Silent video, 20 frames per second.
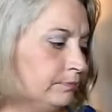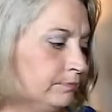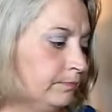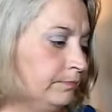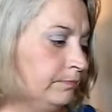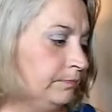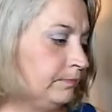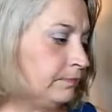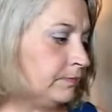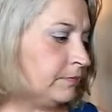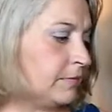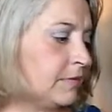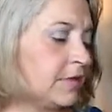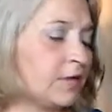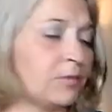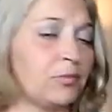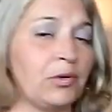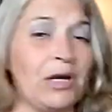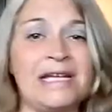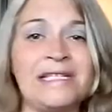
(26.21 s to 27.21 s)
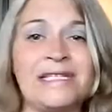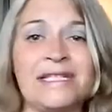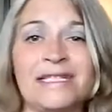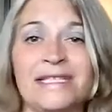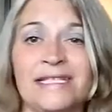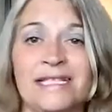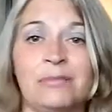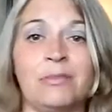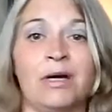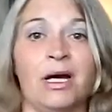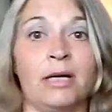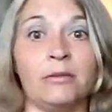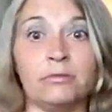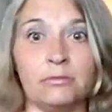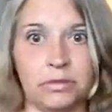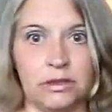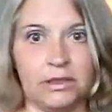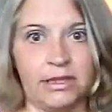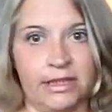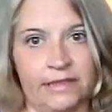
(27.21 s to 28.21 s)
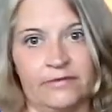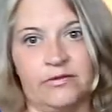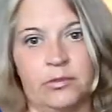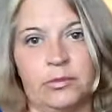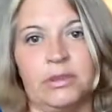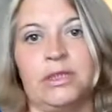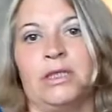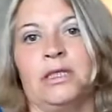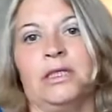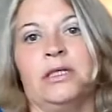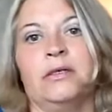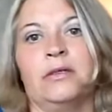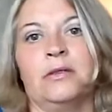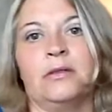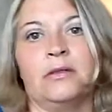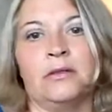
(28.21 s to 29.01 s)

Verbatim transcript: The prices seem unbelievably